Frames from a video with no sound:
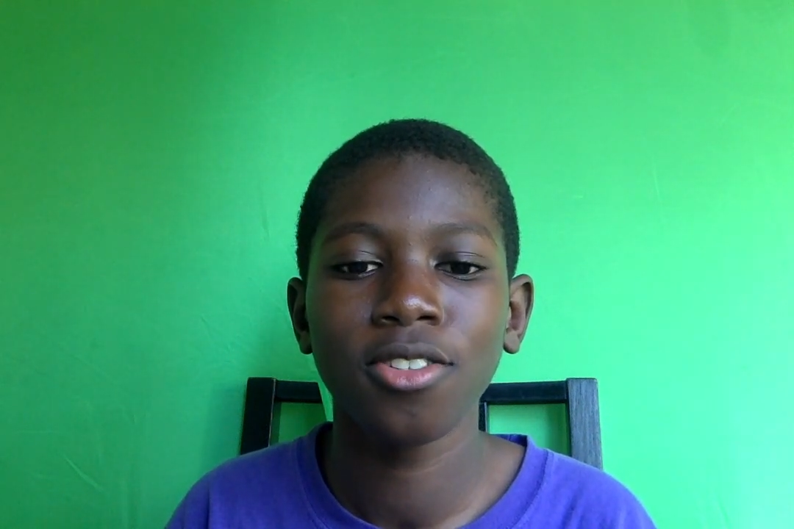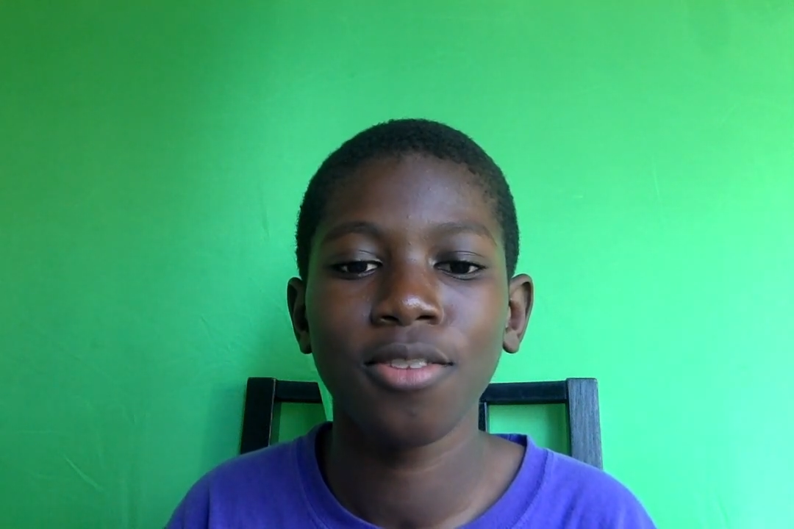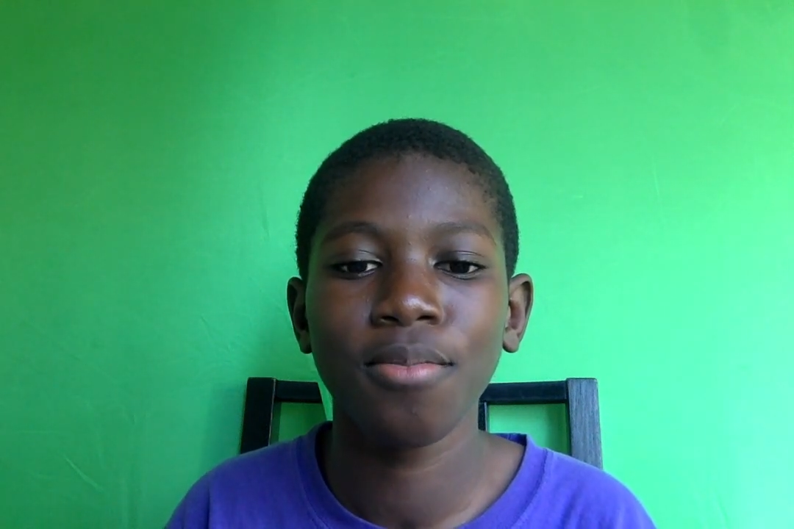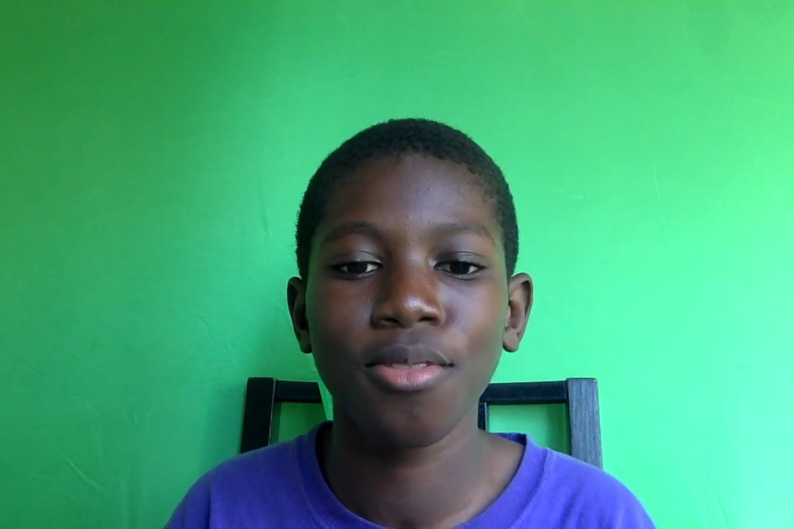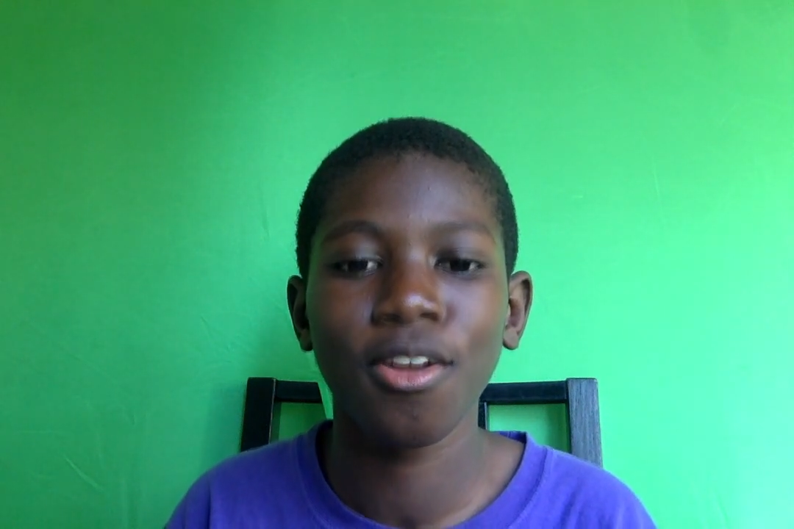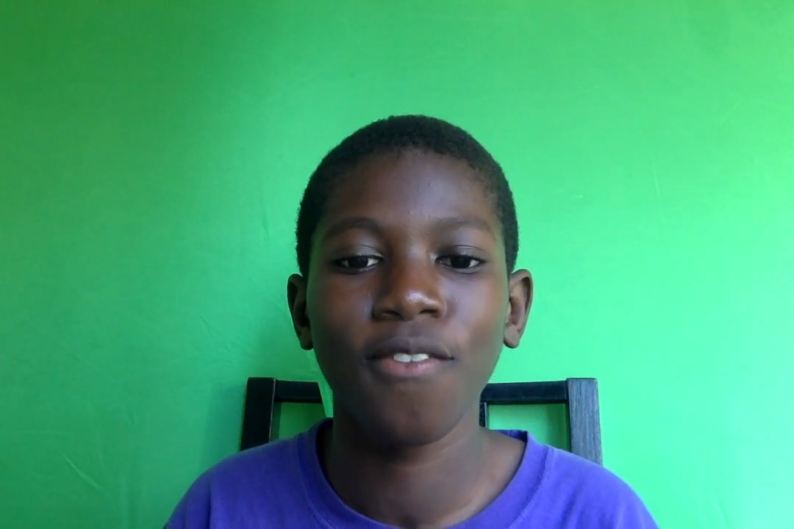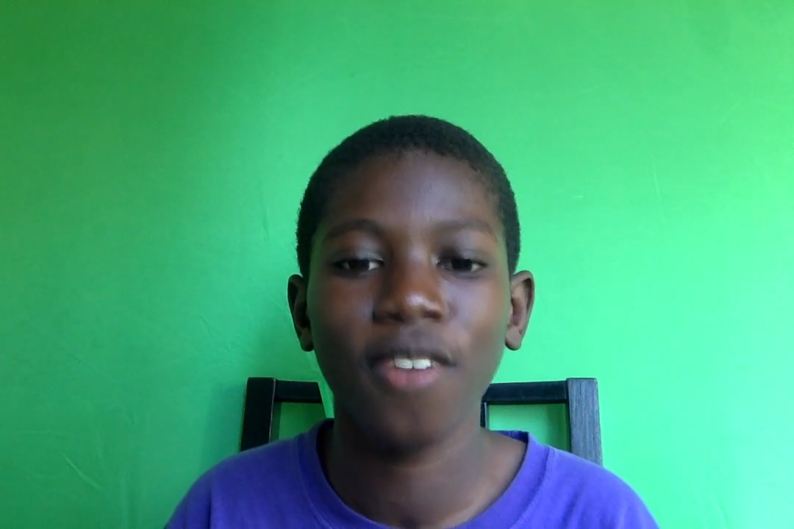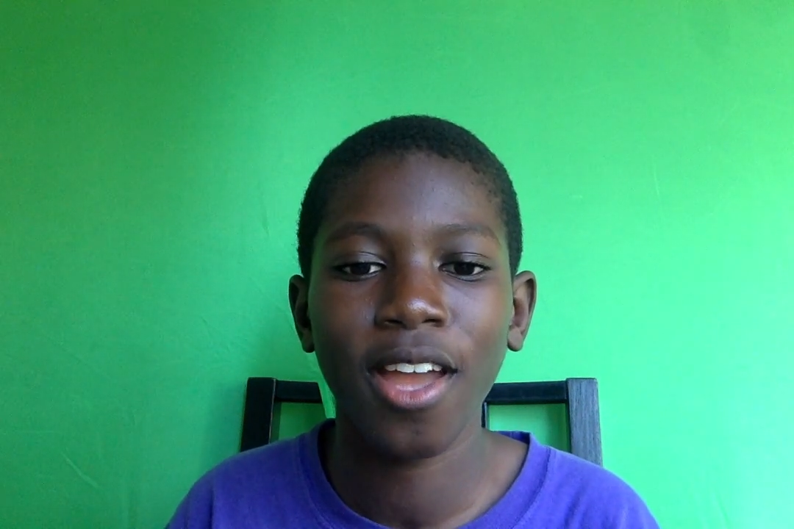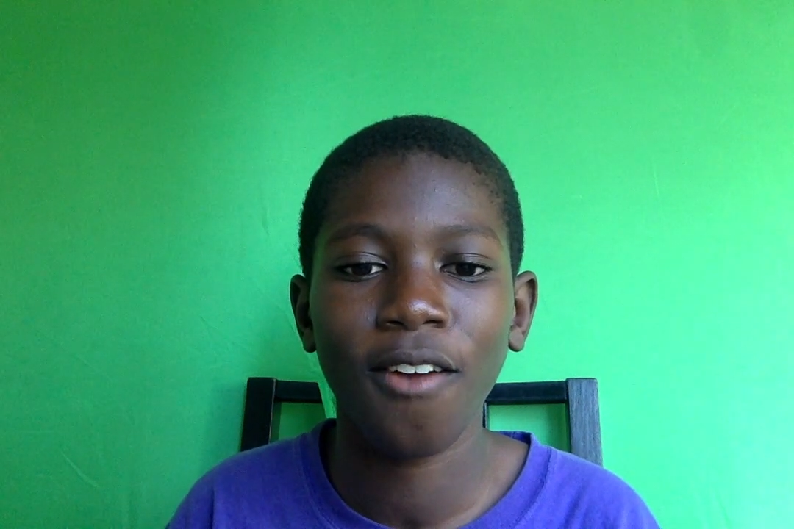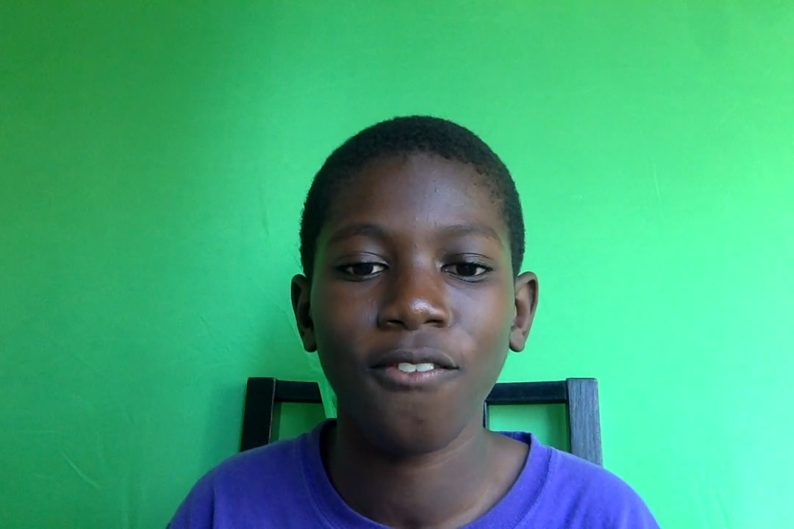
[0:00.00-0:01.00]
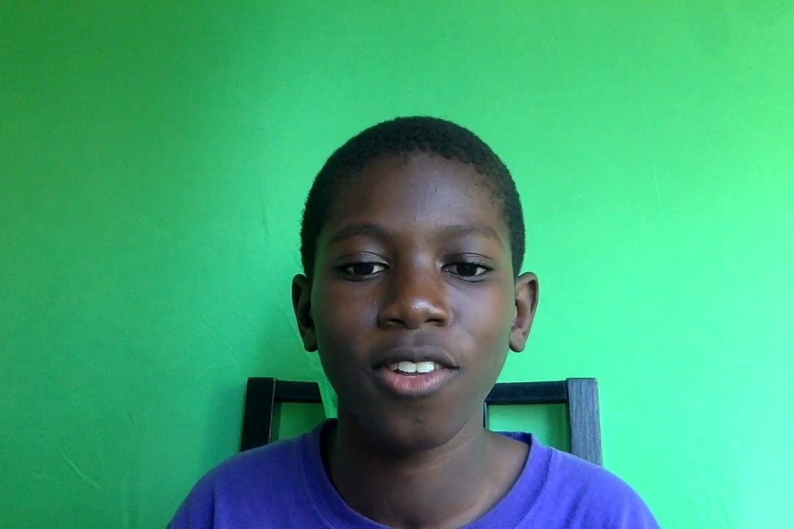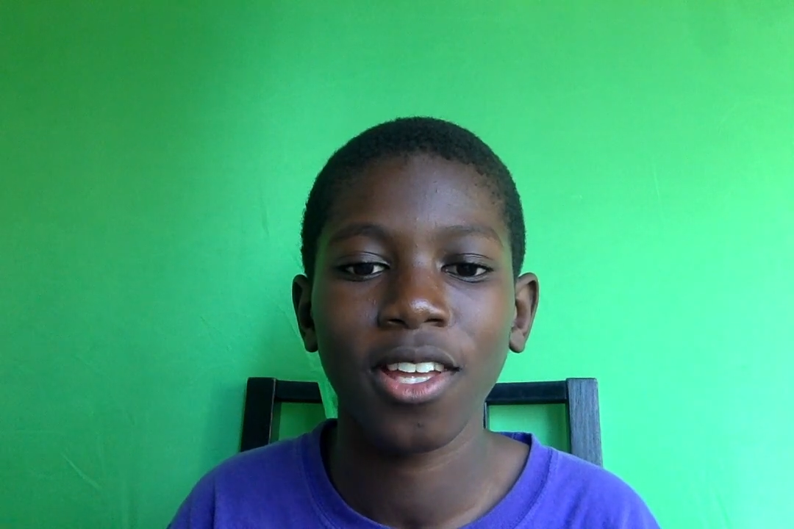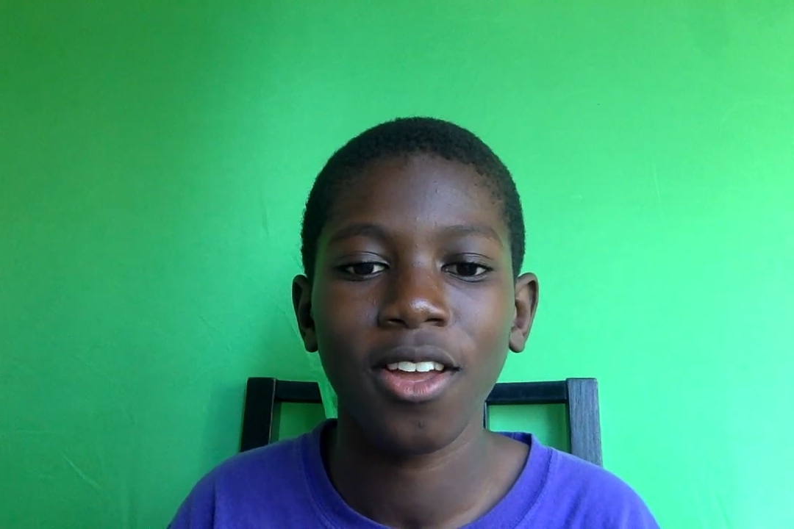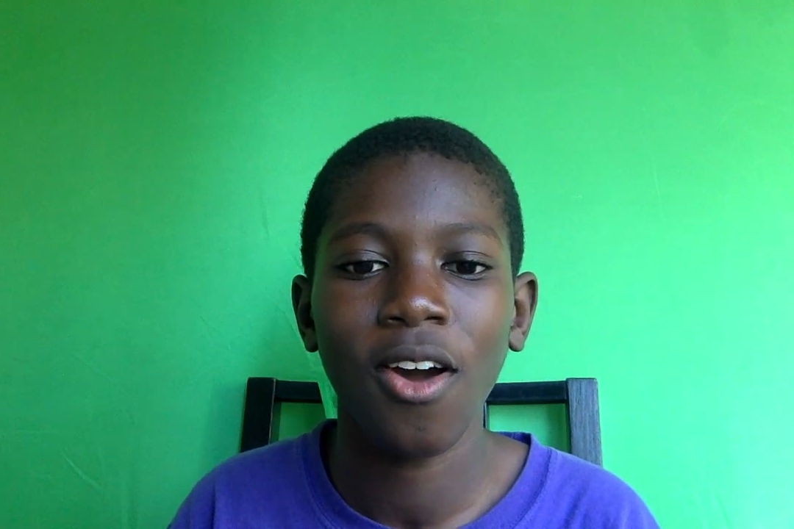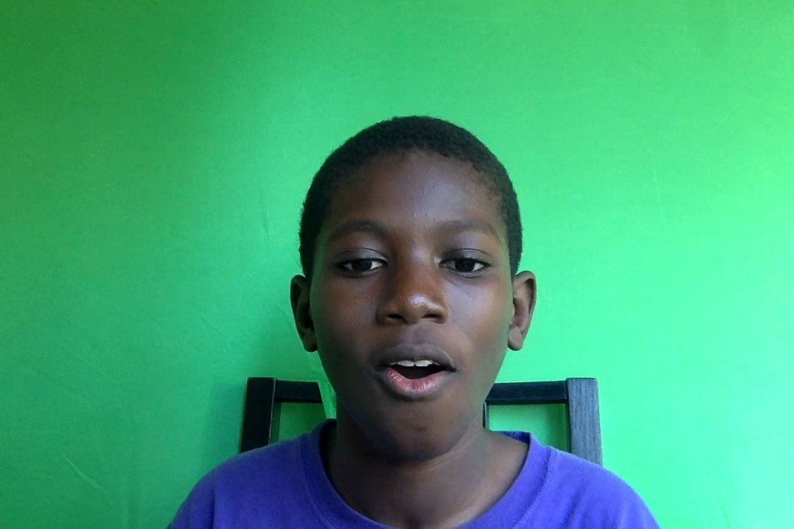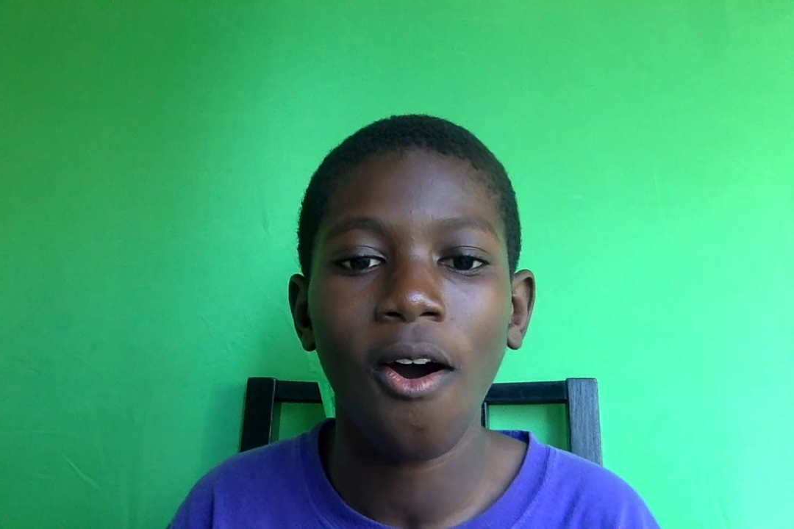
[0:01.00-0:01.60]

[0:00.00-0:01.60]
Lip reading: to observe carefully